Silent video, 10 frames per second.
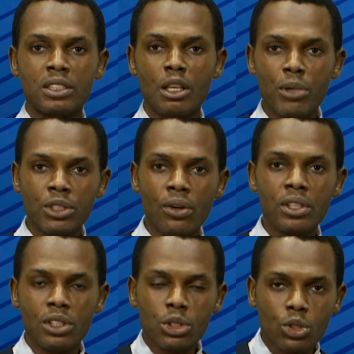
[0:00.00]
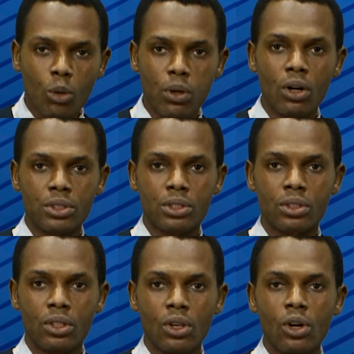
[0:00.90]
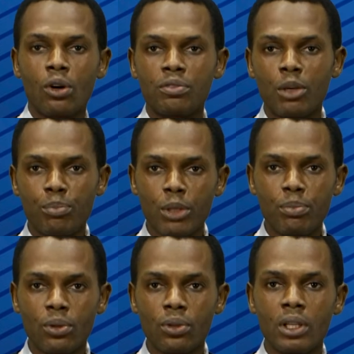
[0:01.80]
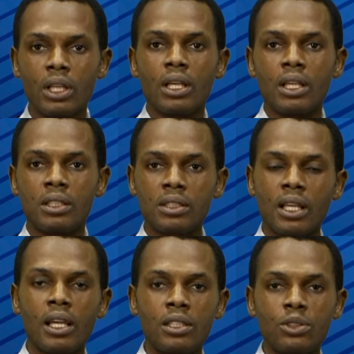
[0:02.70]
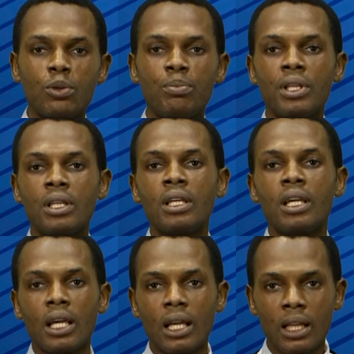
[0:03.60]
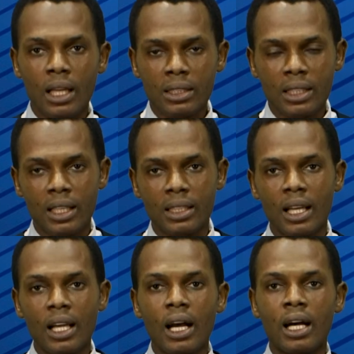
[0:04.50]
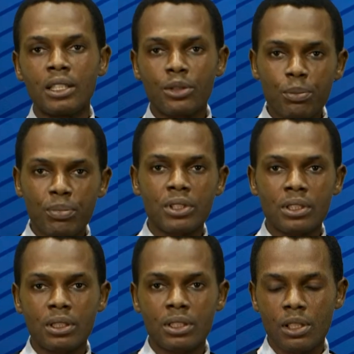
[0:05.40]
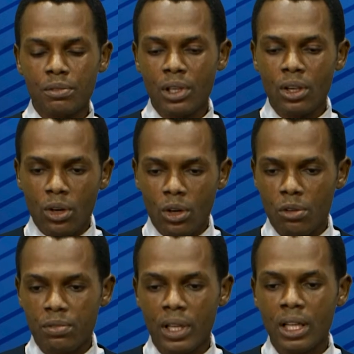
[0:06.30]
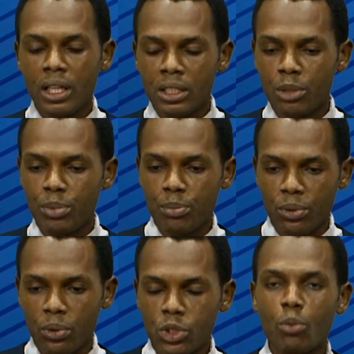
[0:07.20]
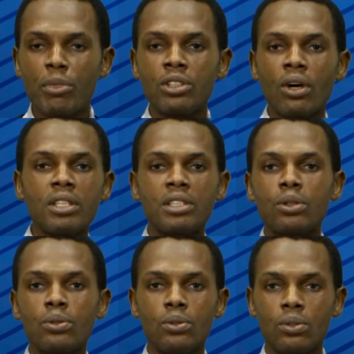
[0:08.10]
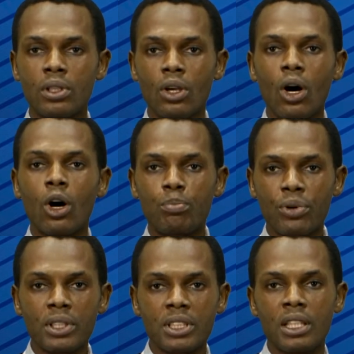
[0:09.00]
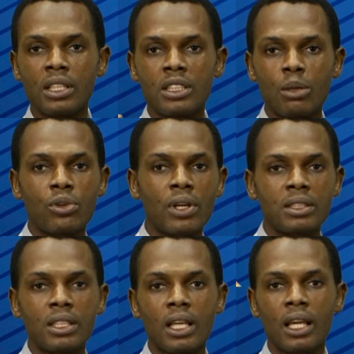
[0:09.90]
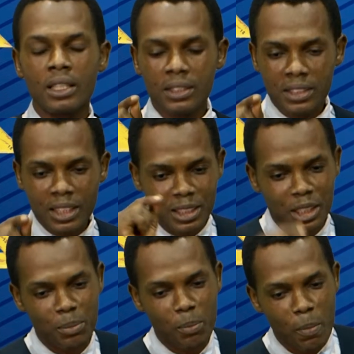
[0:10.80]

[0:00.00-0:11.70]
the majority support of the people is said to be elected and the representative of the people. So majority rule operates in a democratic setting.